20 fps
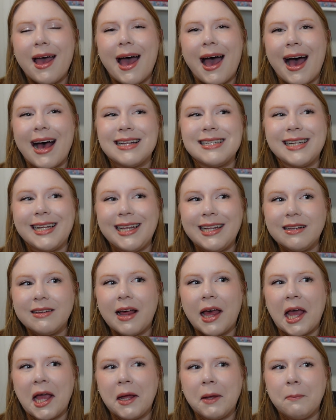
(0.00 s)
as
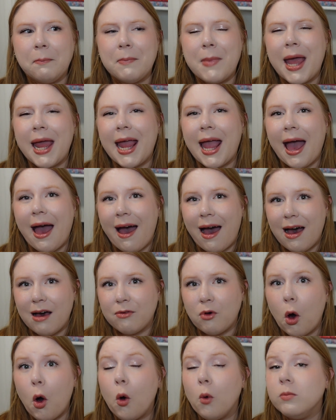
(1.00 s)
Eli may have
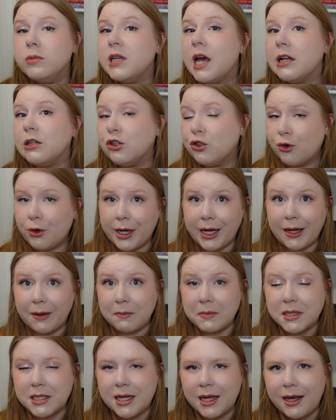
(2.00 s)
hoped and
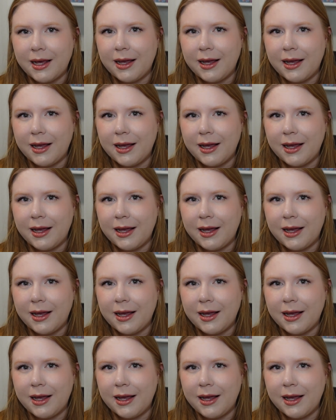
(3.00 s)
dreamed